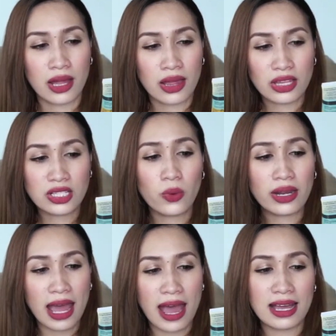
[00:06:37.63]
This
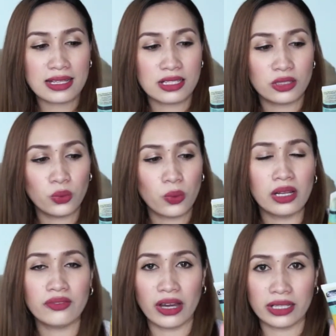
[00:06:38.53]
one has
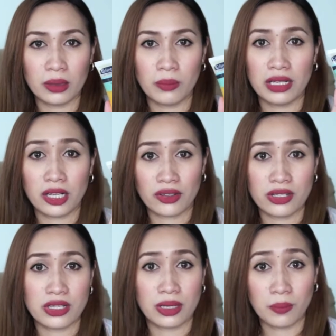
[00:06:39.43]
dual vitamin
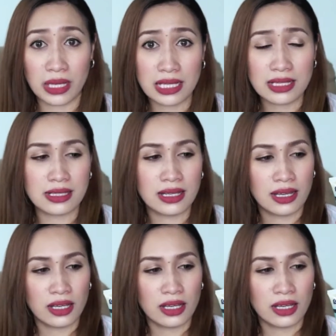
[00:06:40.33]
nourishing beads.